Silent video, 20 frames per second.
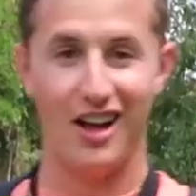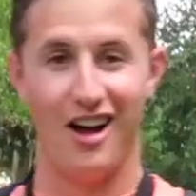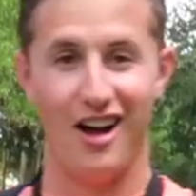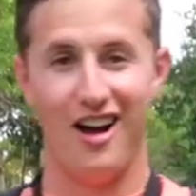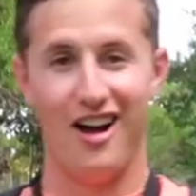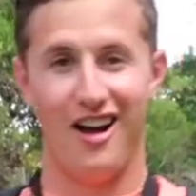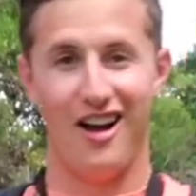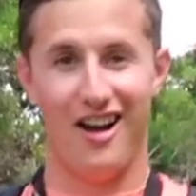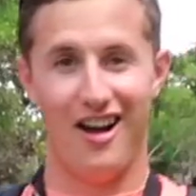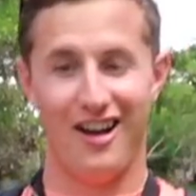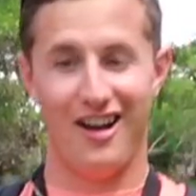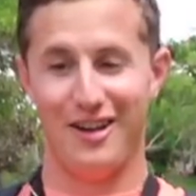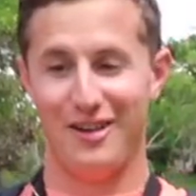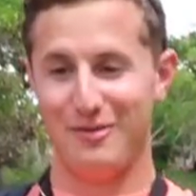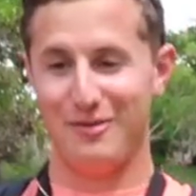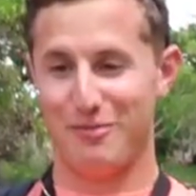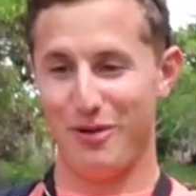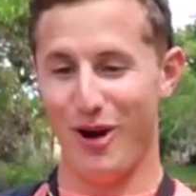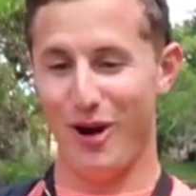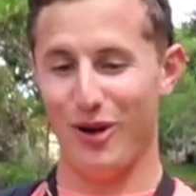Dude.
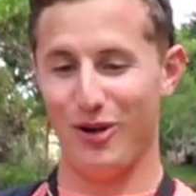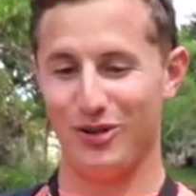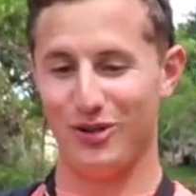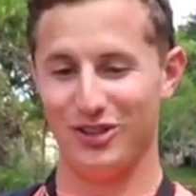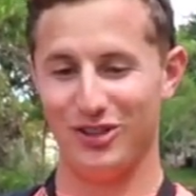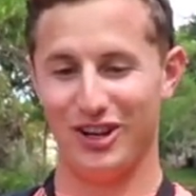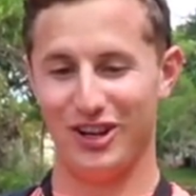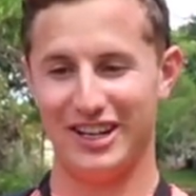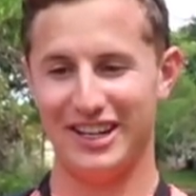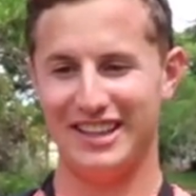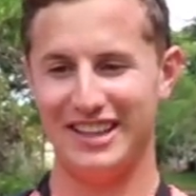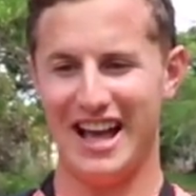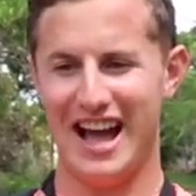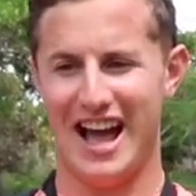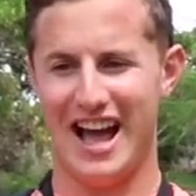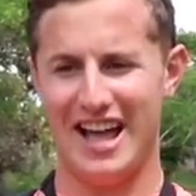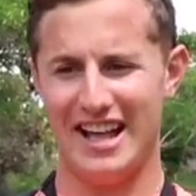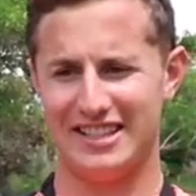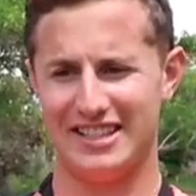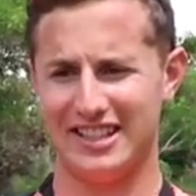Bro, Solid. look at
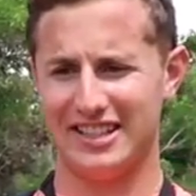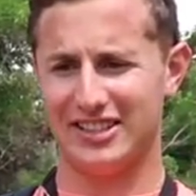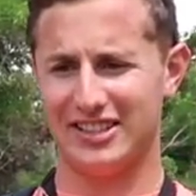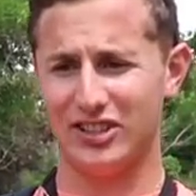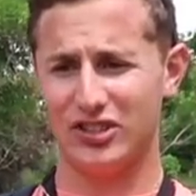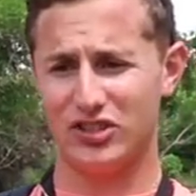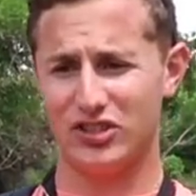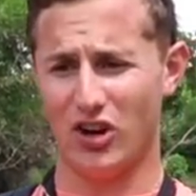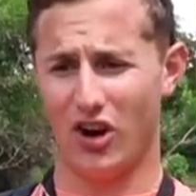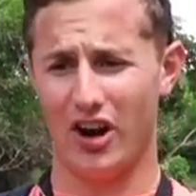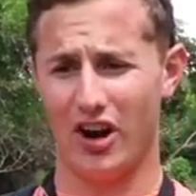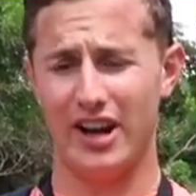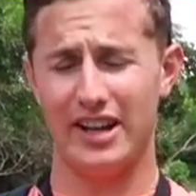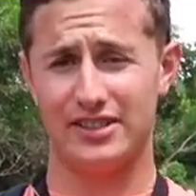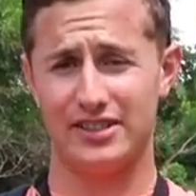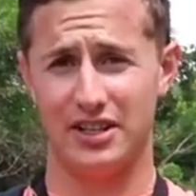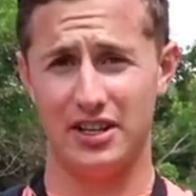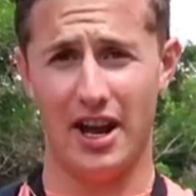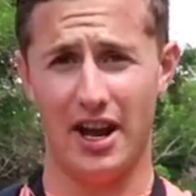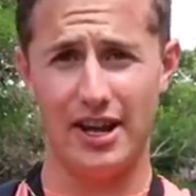that. It's, it's a start.
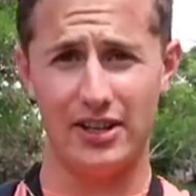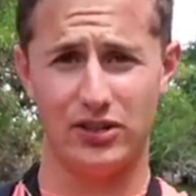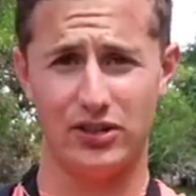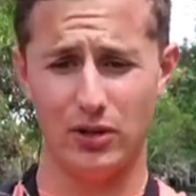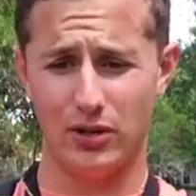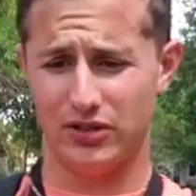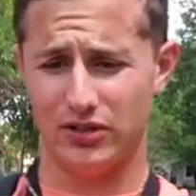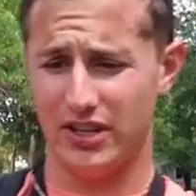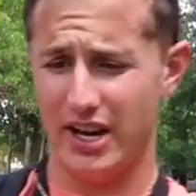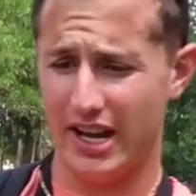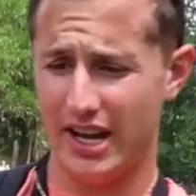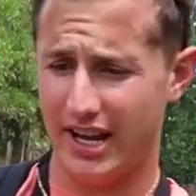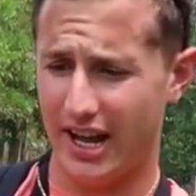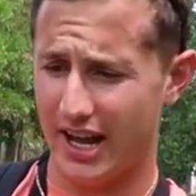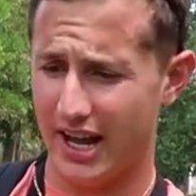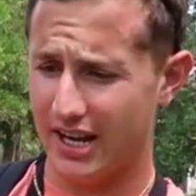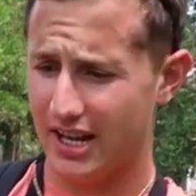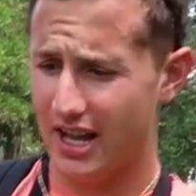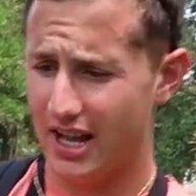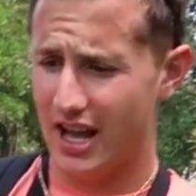It's a nice little
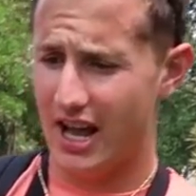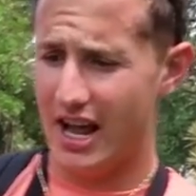snakehead.